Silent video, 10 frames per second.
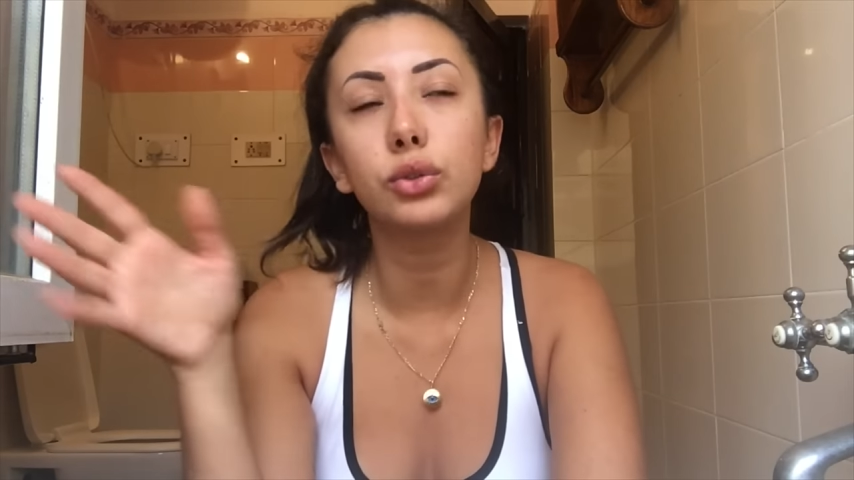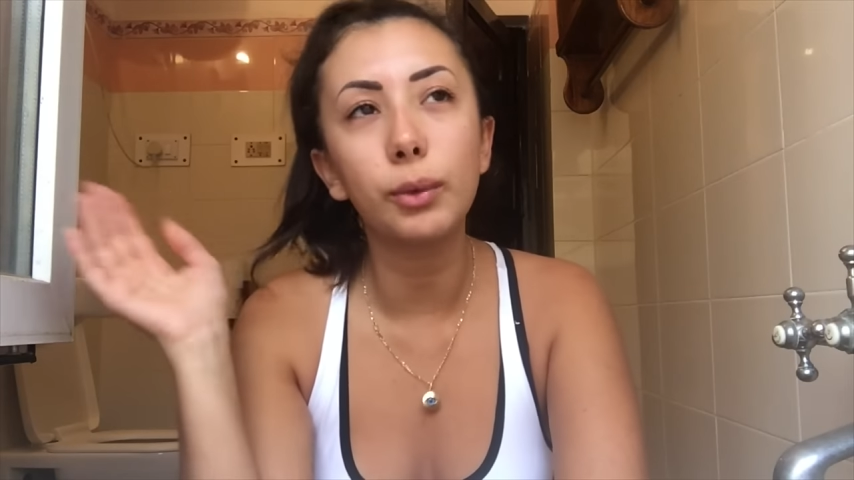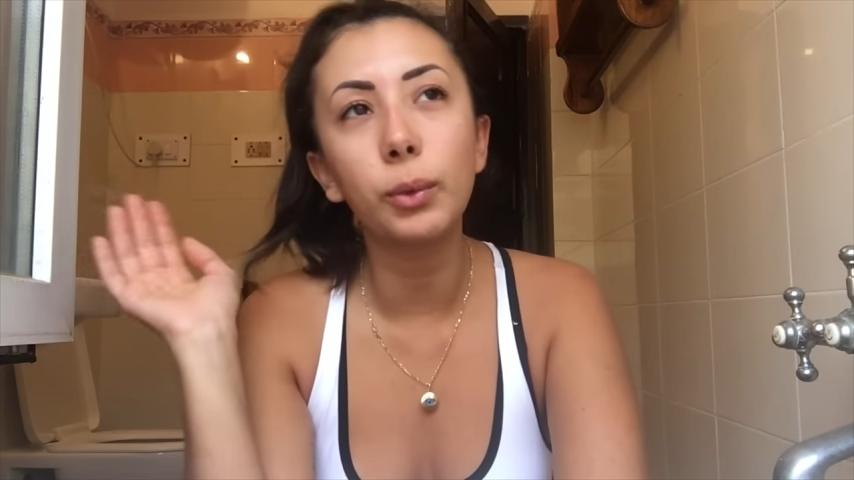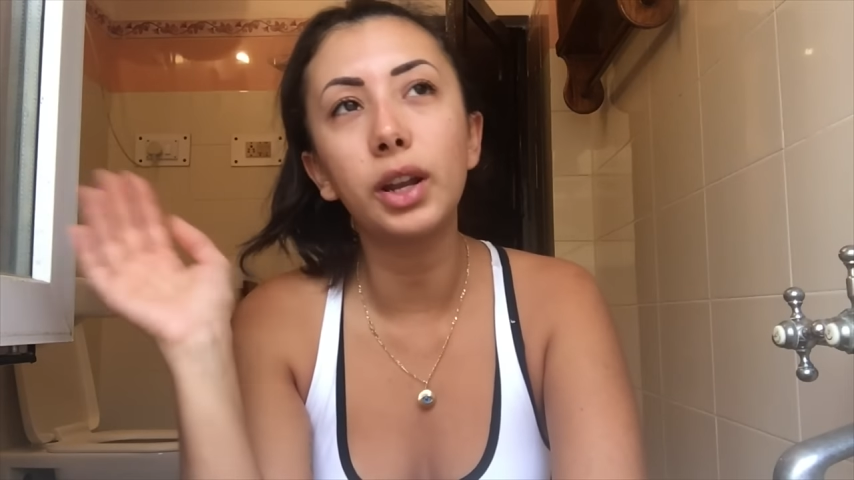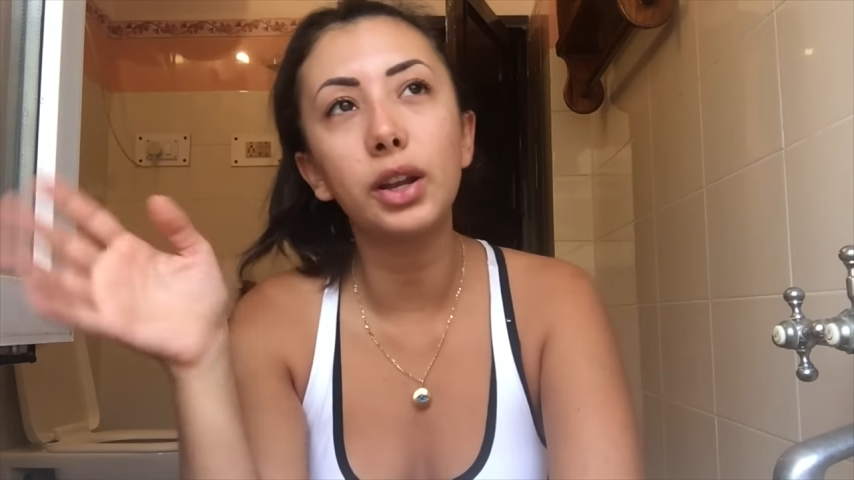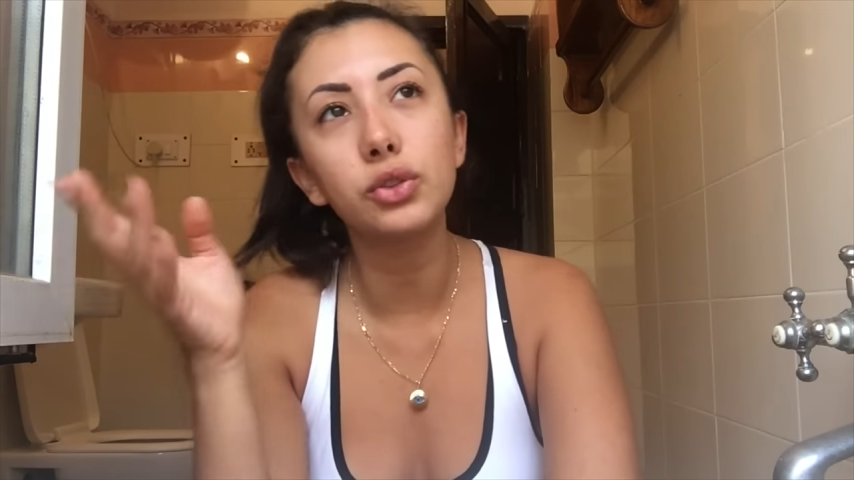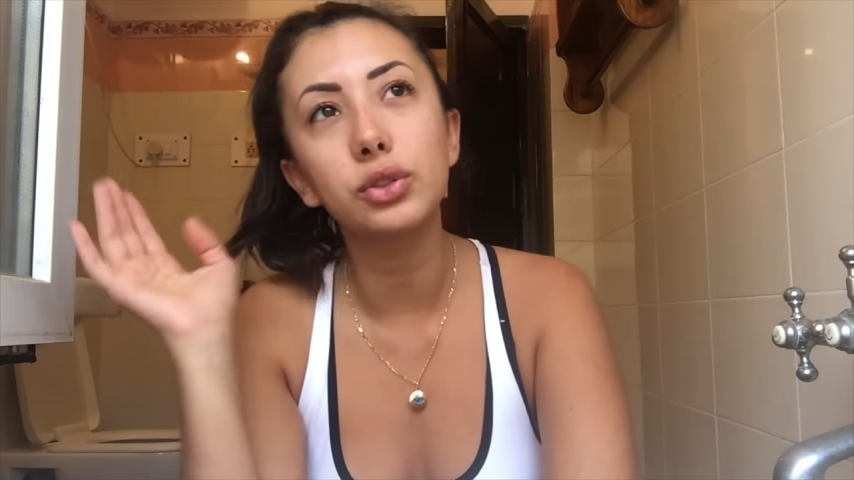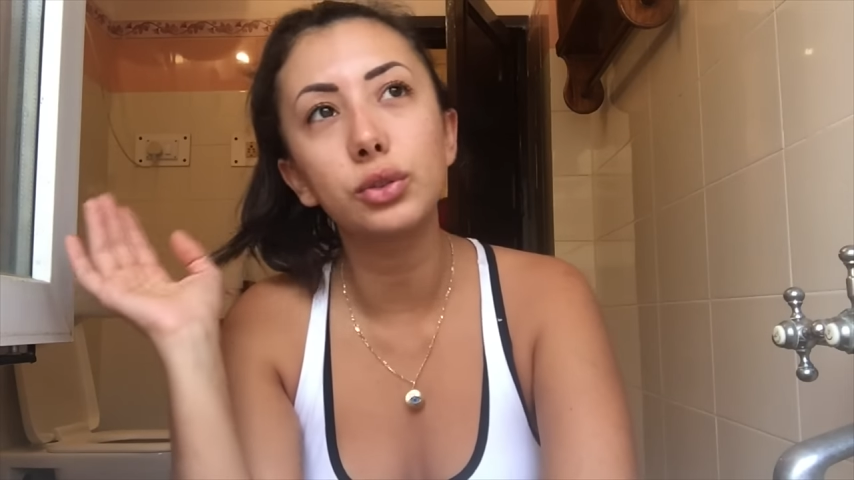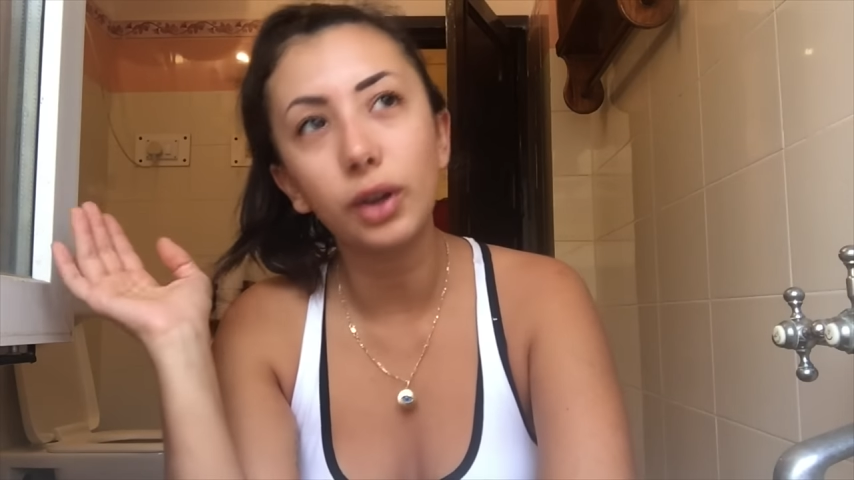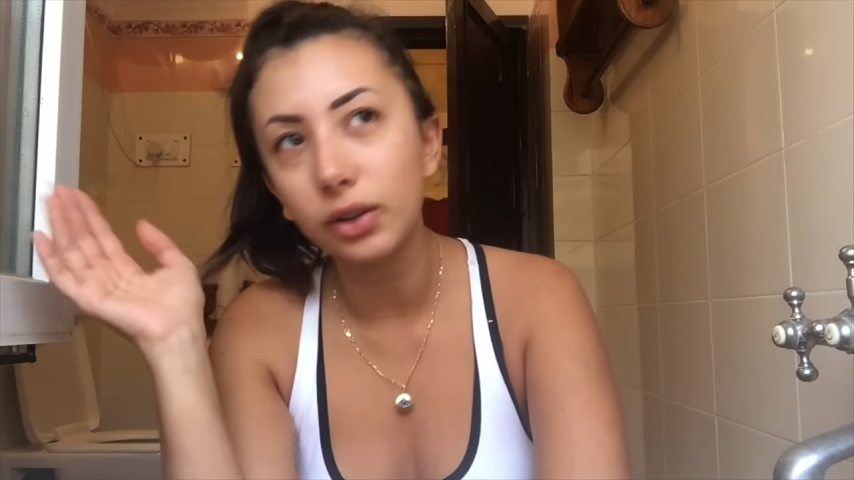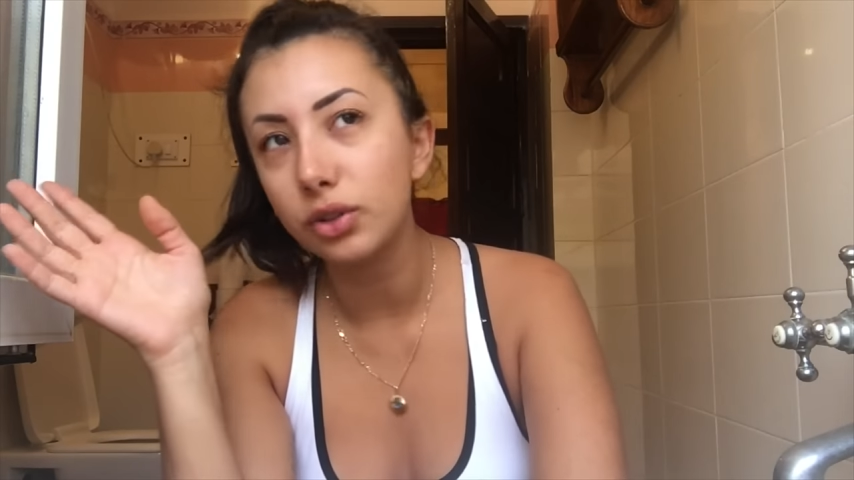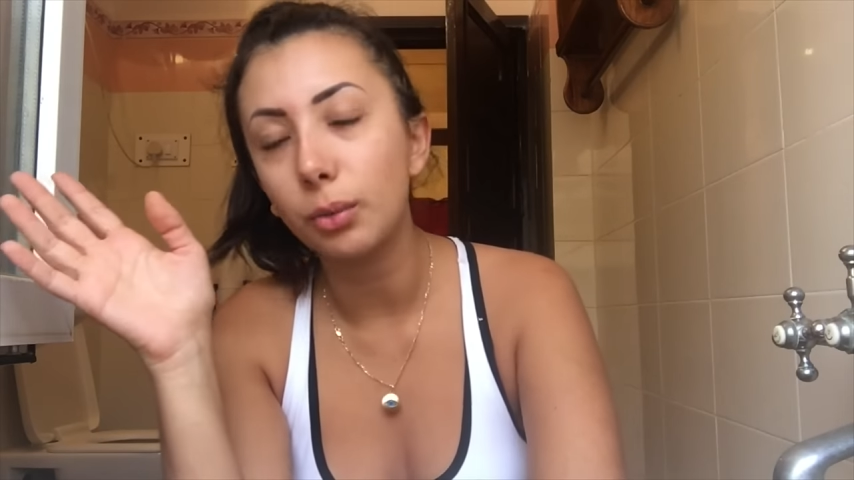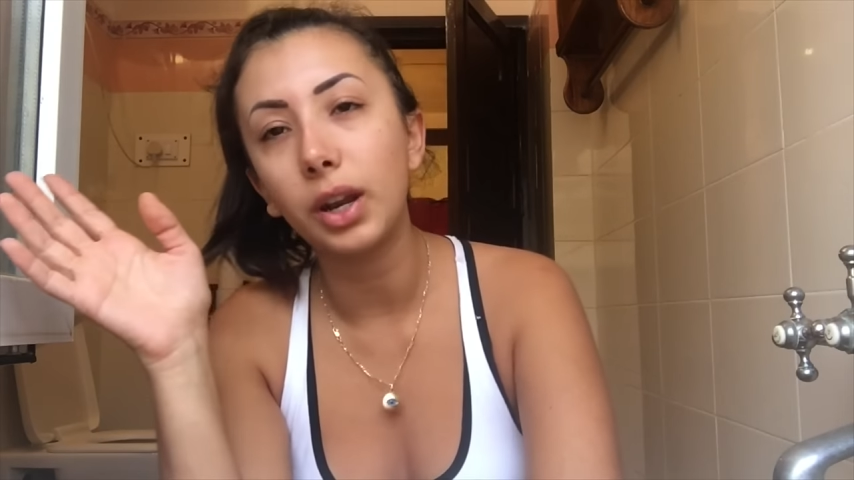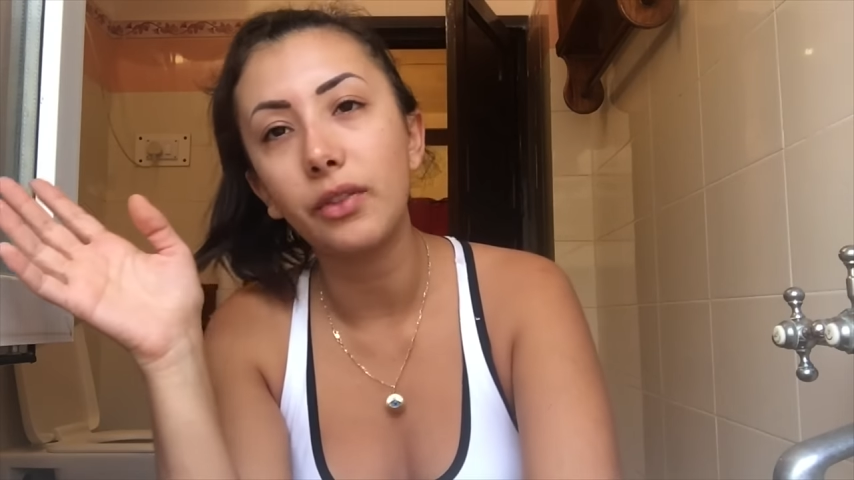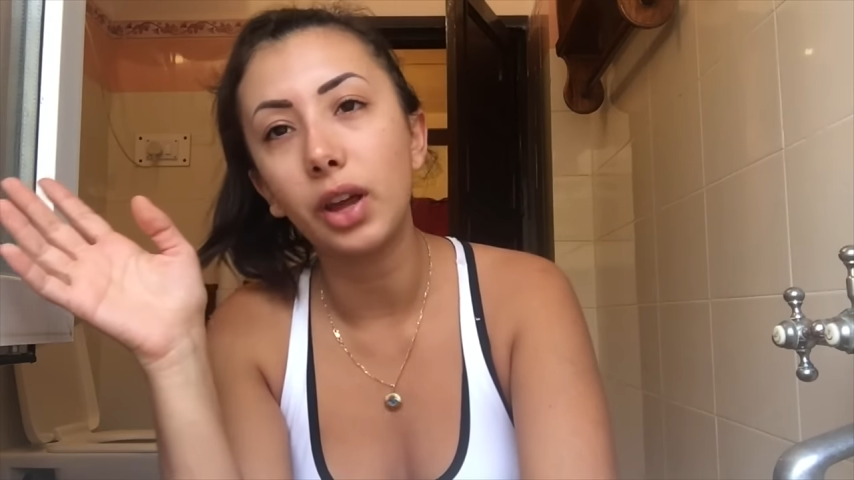It's 100, 200,
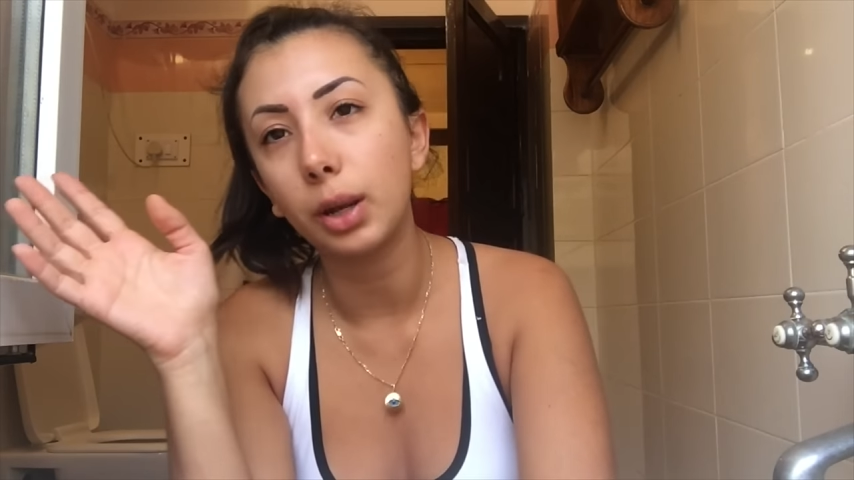whatever.